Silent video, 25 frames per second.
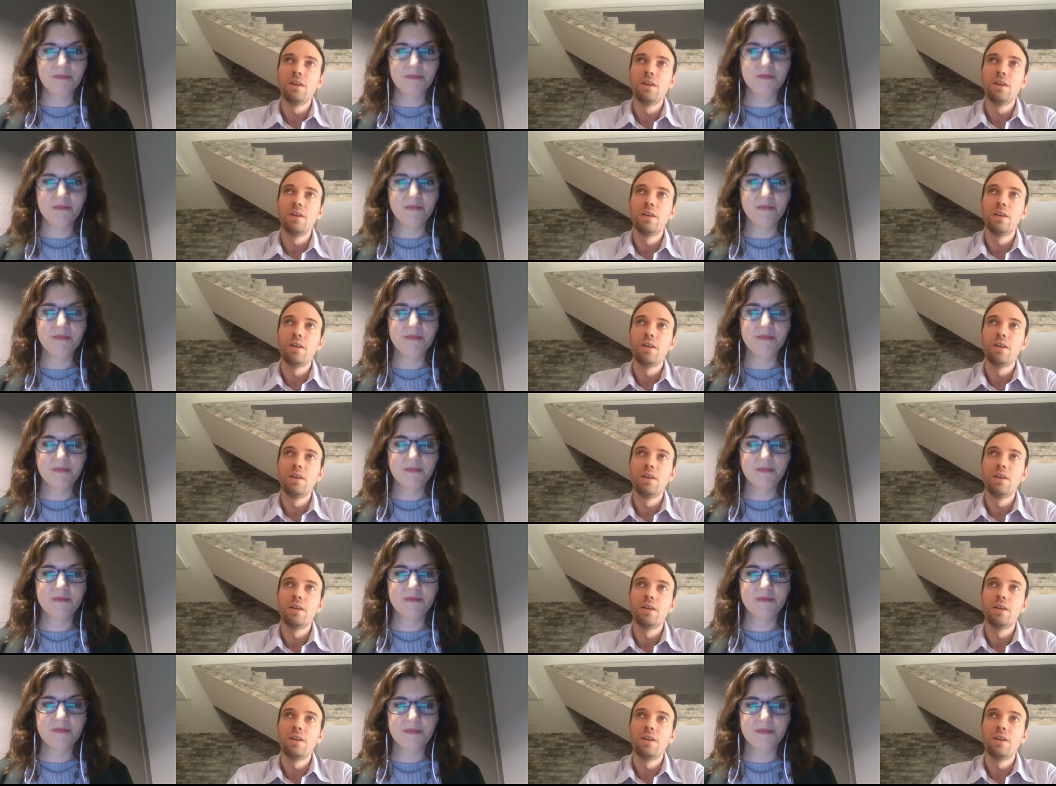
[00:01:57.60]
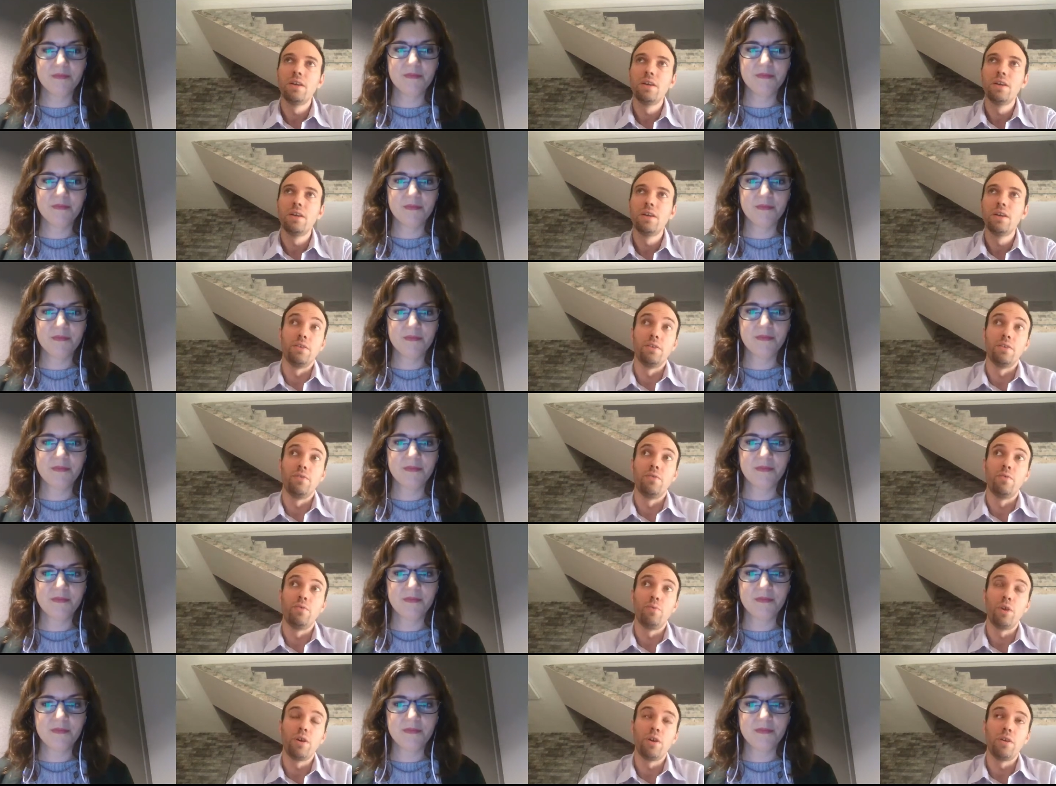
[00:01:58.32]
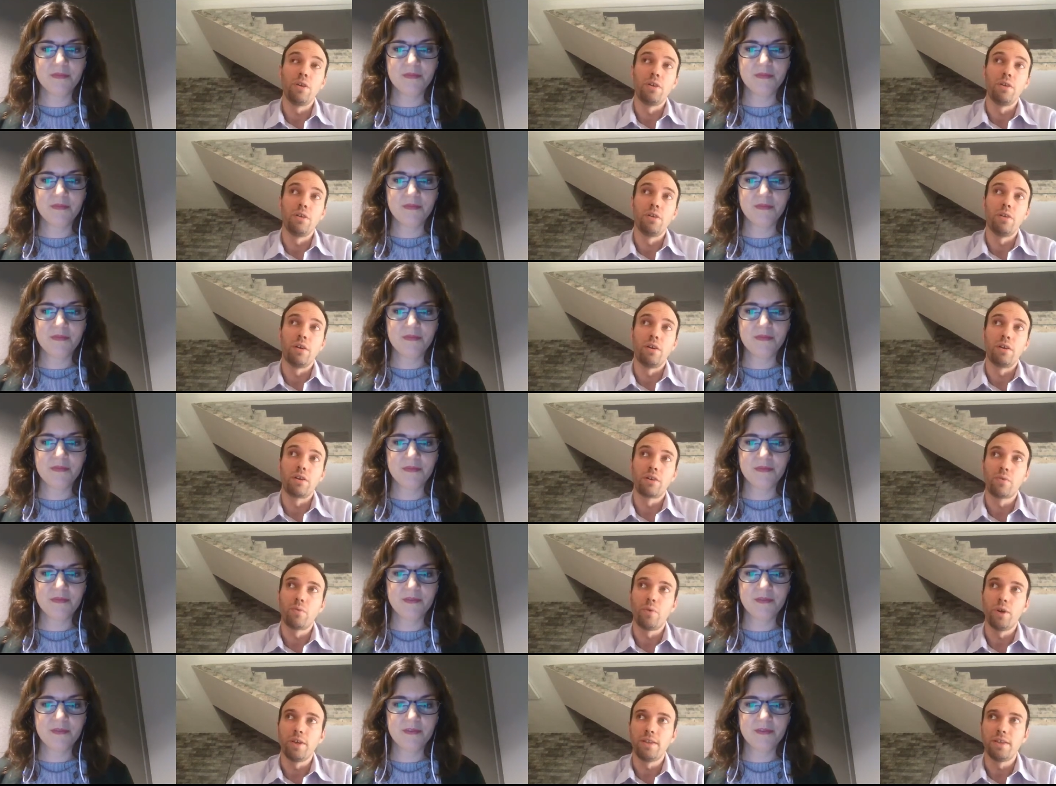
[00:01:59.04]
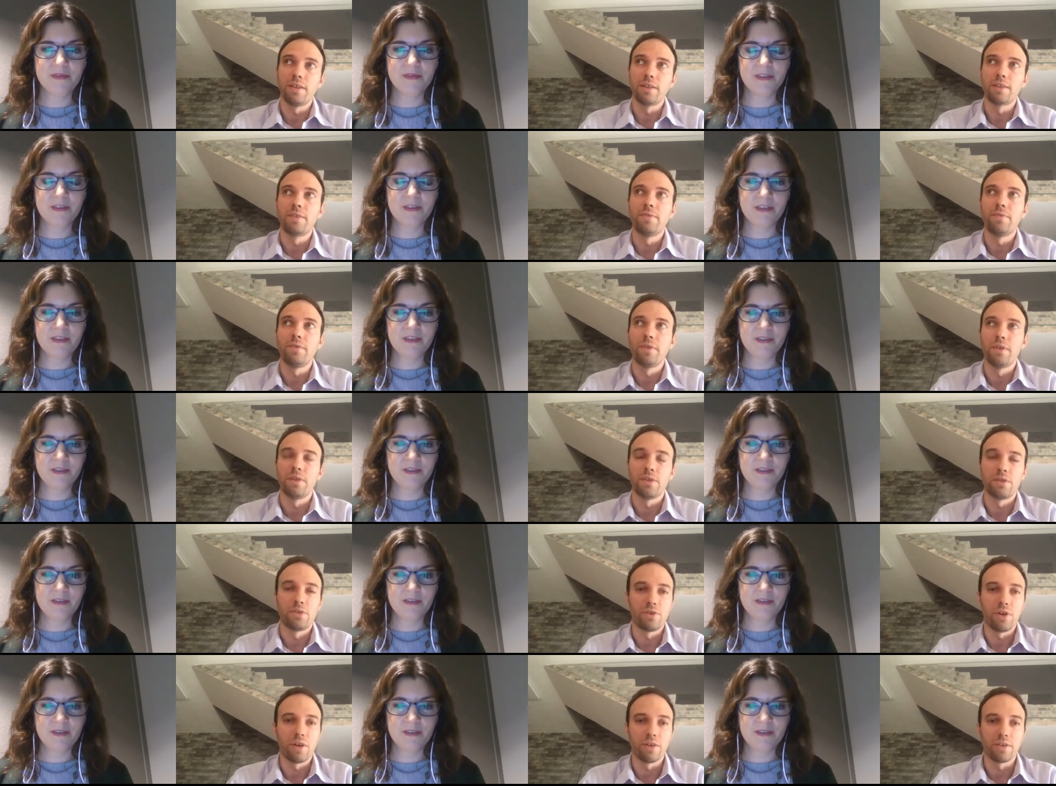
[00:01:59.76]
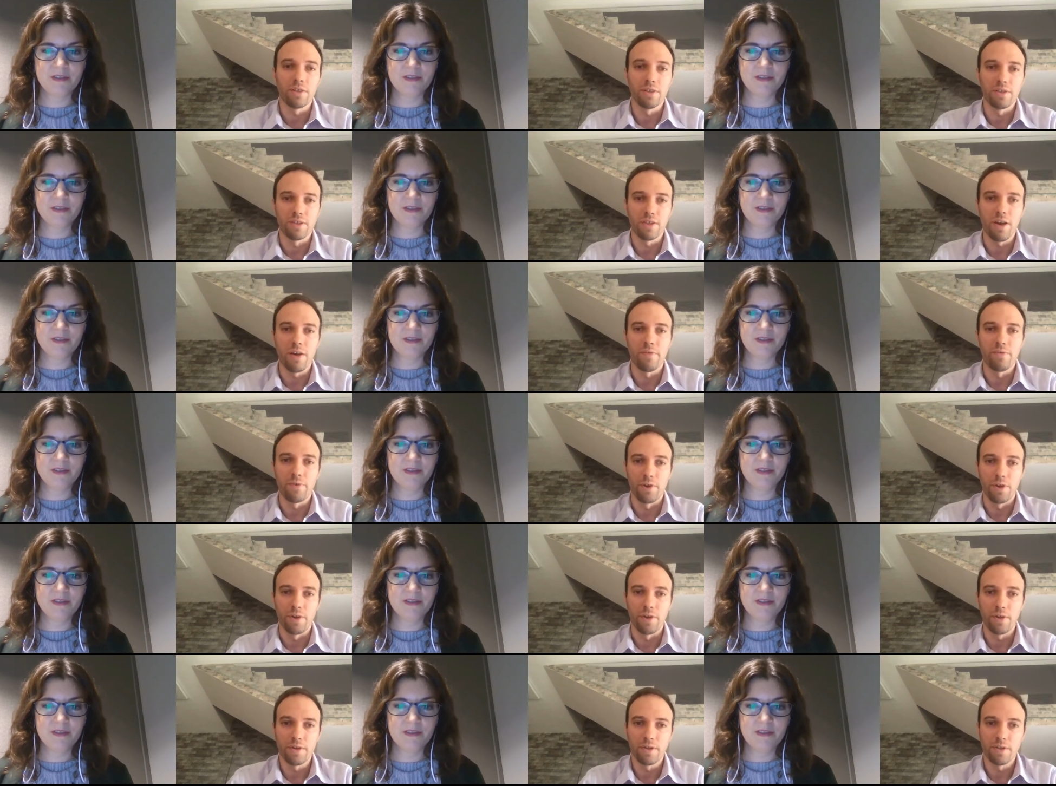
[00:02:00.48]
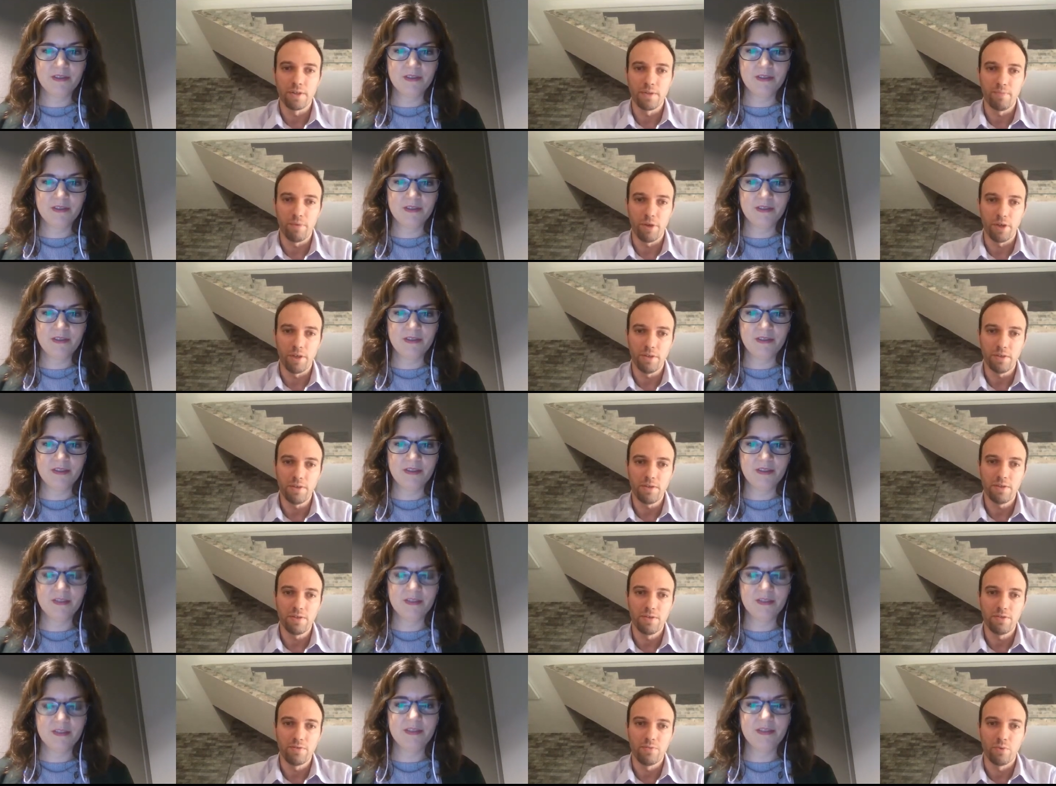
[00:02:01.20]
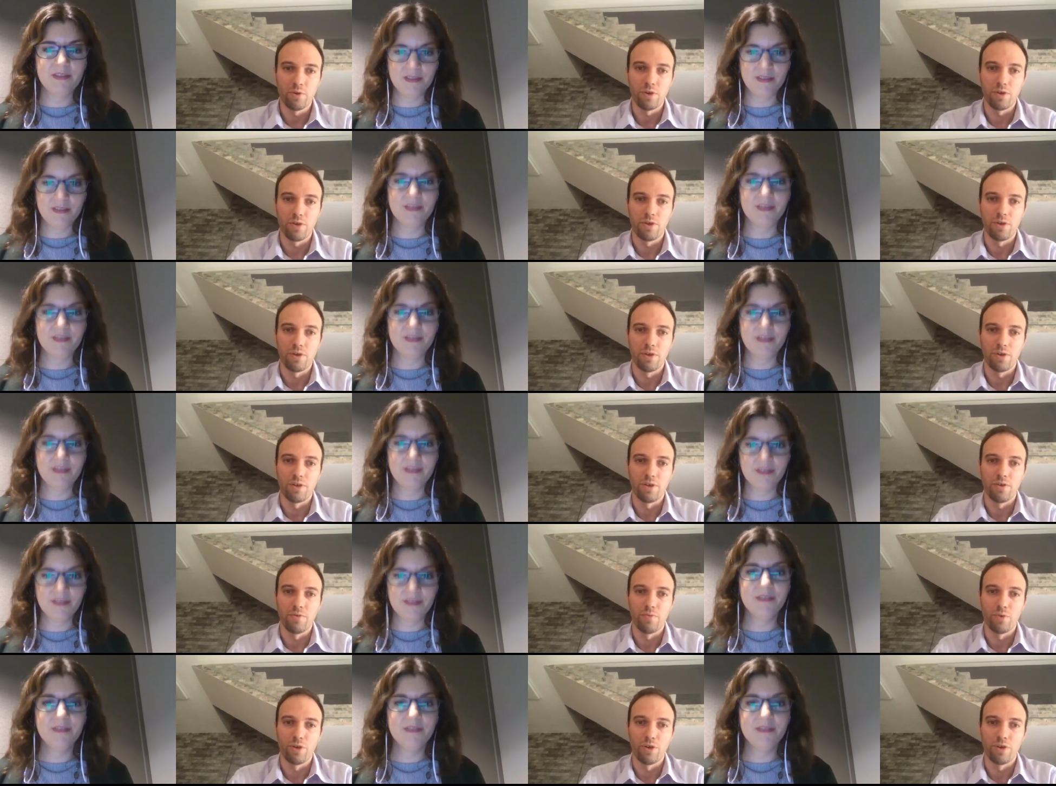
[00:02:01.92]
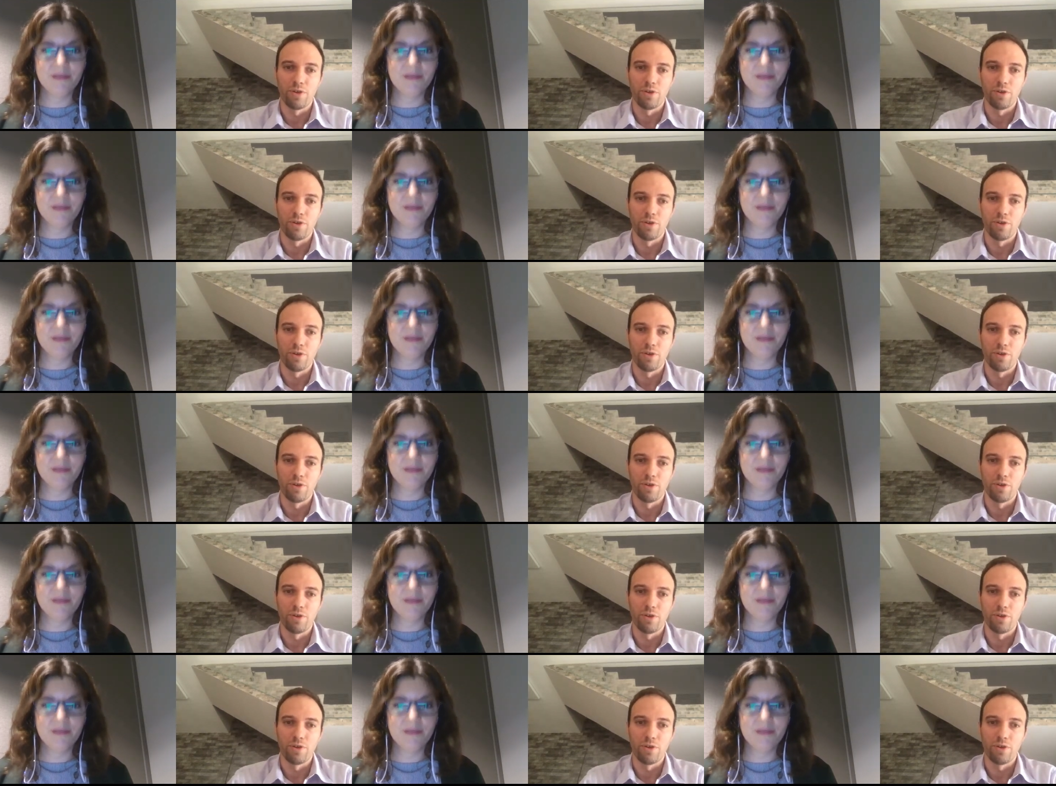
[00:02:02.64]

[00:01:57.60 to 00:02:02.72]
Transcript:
Speaker 1: Uh, uh, we are quite active in the drug discovery space, where uh, where mm